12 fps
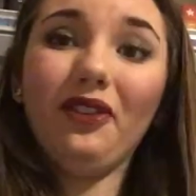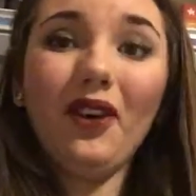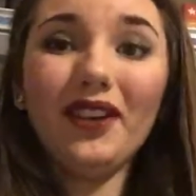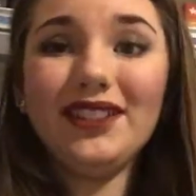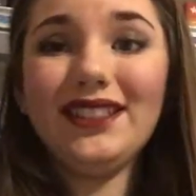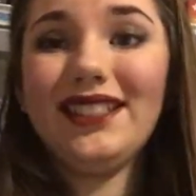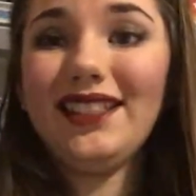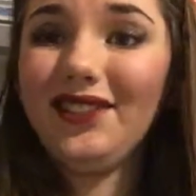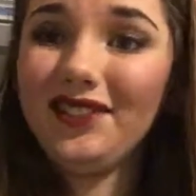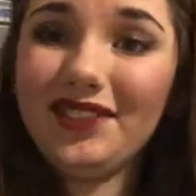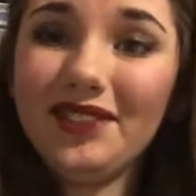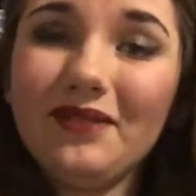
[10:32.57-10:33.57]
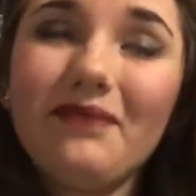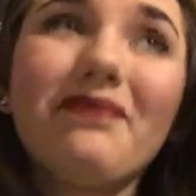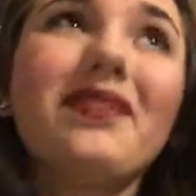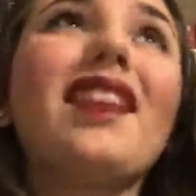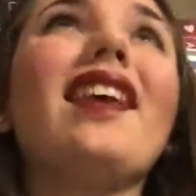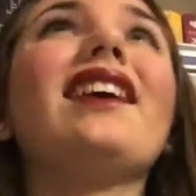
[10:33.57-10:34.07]
Of course she kills her.
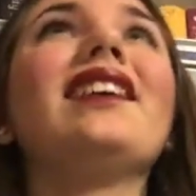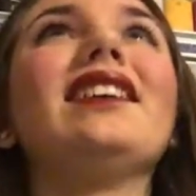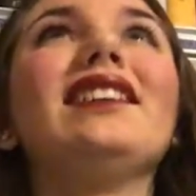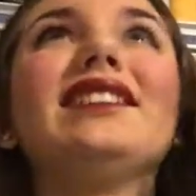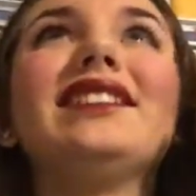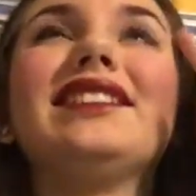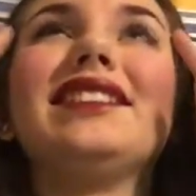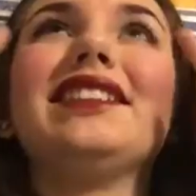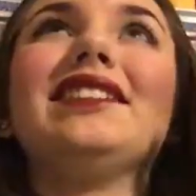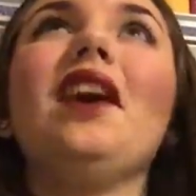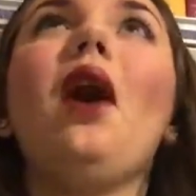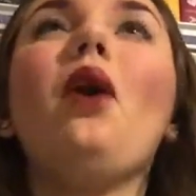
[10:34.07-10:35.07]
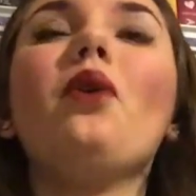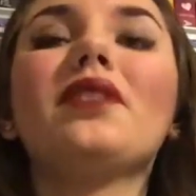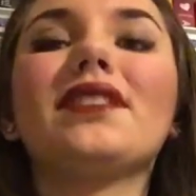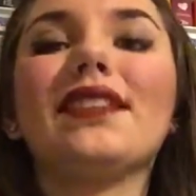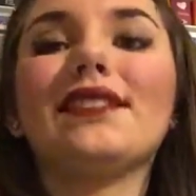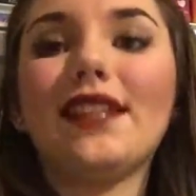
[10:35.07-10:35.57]
She
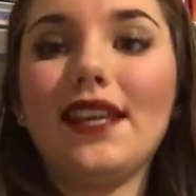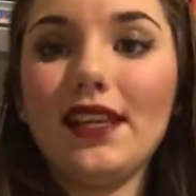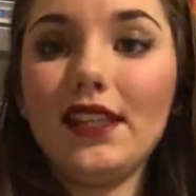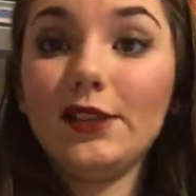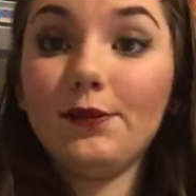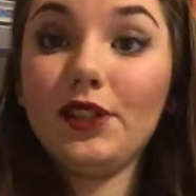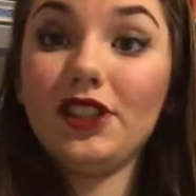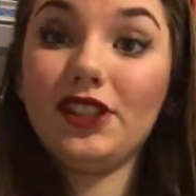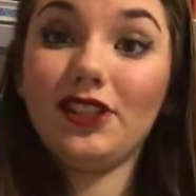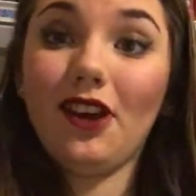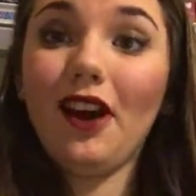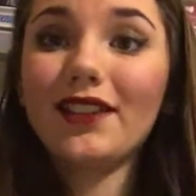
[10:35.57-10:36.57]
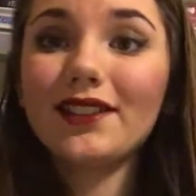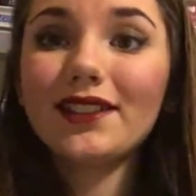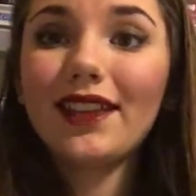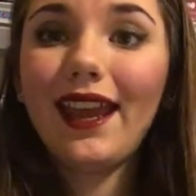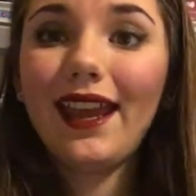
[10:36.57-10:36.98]
knows that Day has been shot,